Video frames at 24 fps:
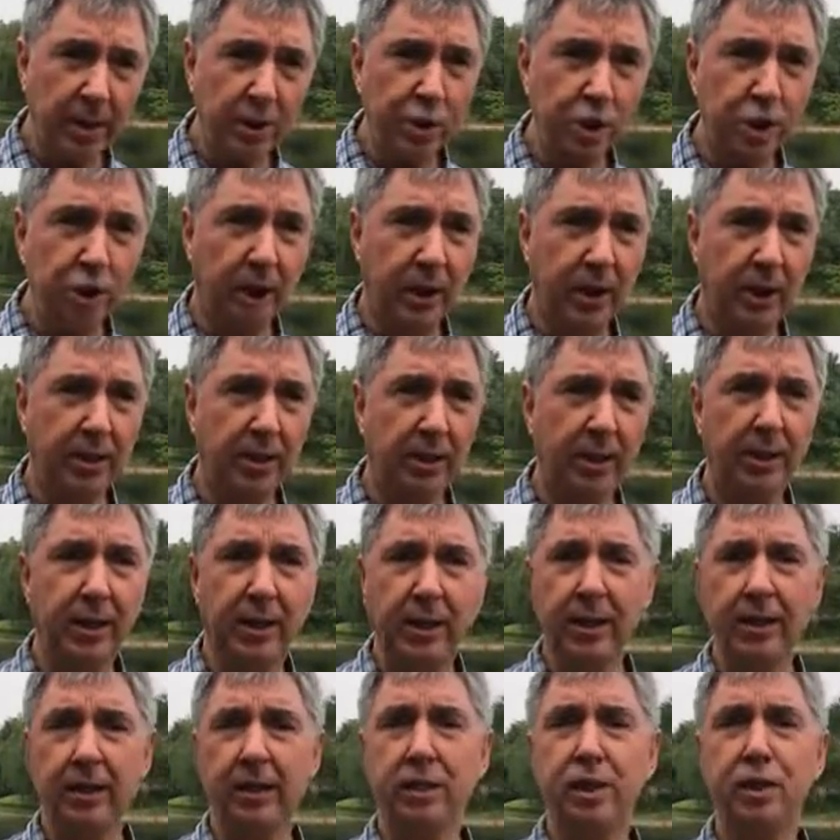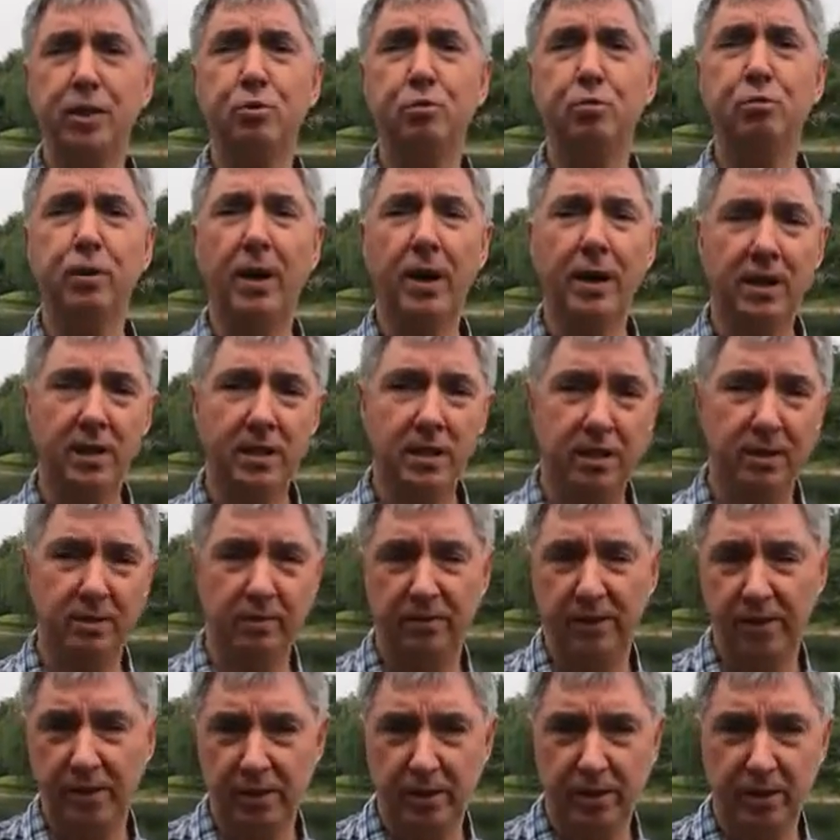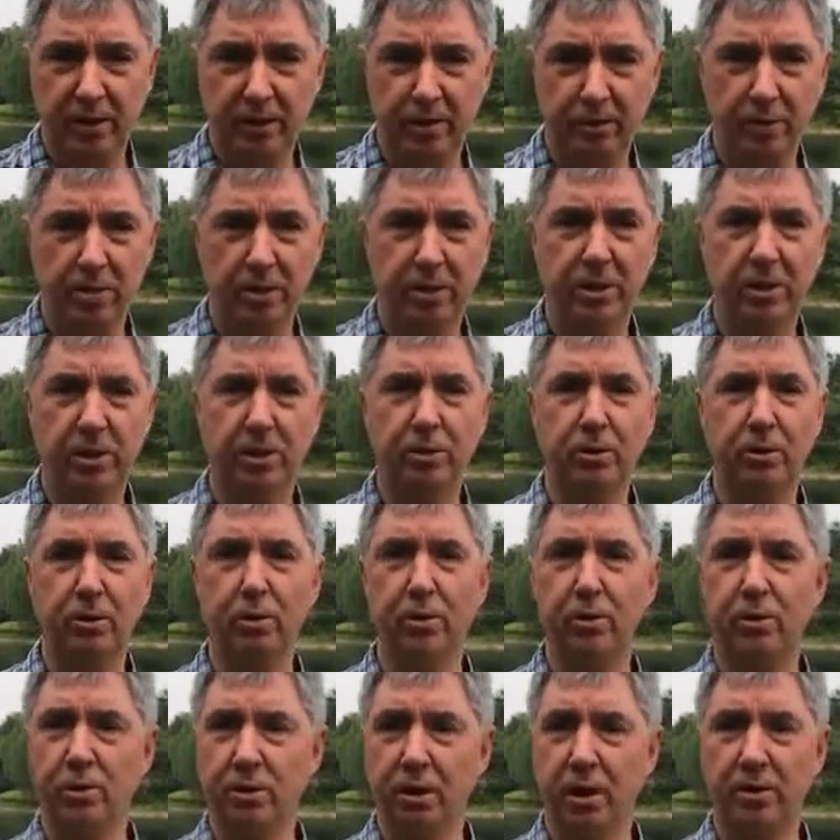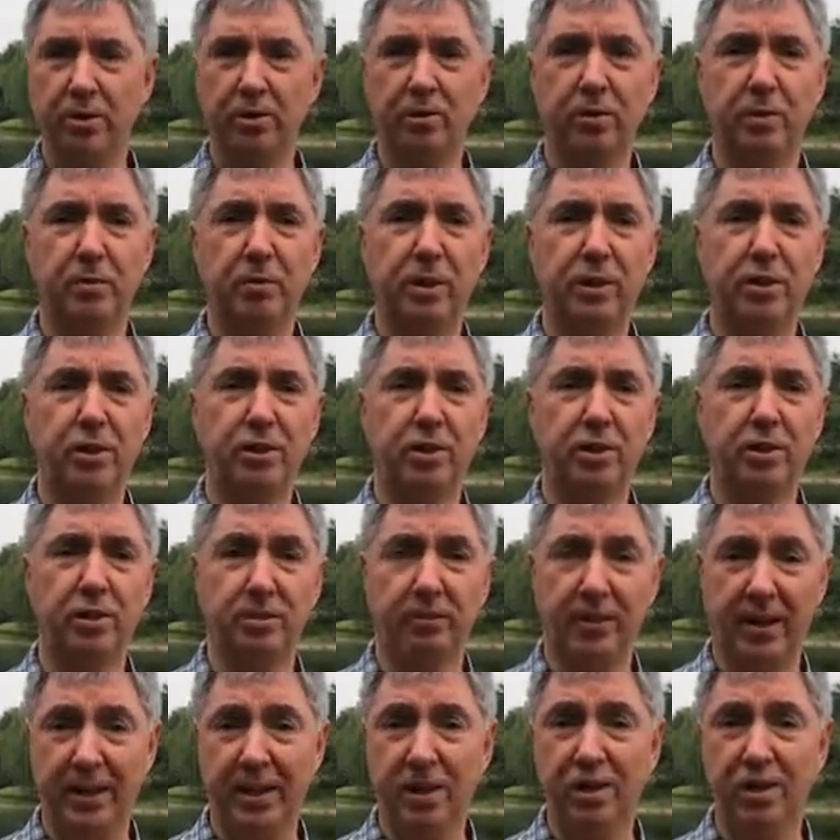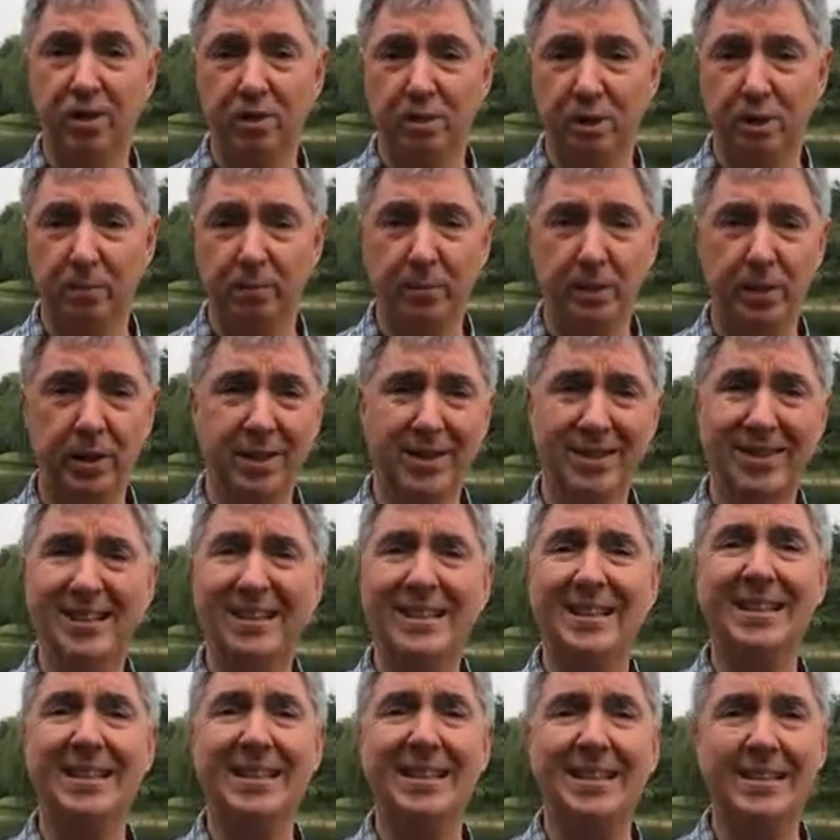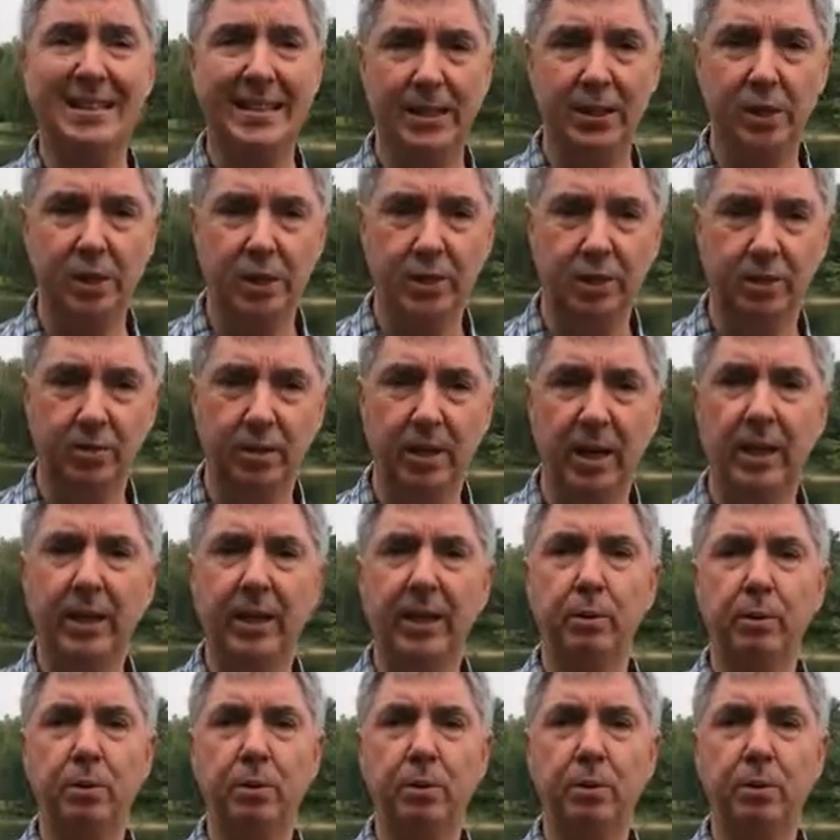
In China, that is relatively new to transformation of any sort because they didn't need to.